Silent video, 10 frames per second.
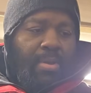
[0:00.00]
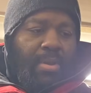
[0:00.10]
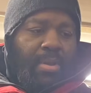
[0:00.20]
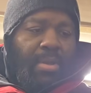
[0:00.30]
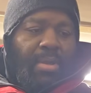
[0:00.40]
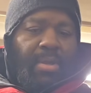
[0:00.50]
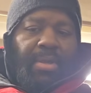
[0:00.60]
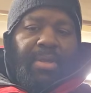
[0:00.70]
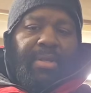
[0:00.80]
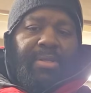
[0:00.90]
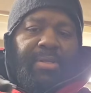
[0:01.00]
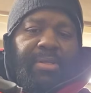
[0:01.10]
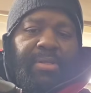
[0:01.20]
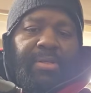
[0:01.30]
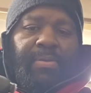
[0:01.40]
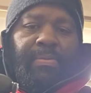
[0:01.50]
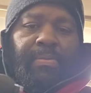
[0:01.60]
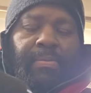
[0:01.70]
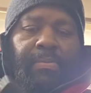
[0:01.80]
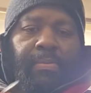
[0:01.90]
is
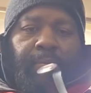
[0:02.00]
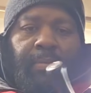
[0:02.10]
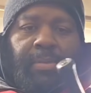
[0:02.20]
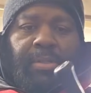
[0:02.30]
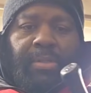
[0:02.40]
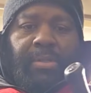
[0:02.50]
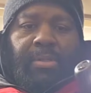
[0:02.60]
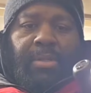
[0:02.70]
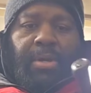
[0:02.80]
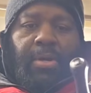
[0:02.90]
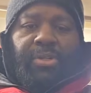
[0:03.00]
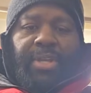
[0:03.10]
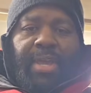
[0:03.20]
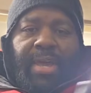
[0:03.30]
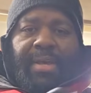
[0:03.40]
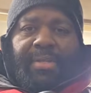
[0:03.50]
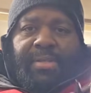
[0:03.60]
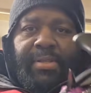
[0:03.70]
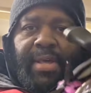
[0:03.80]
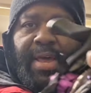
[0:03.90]
the Ultracast
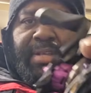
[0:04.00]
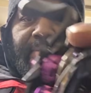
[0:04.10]
that has been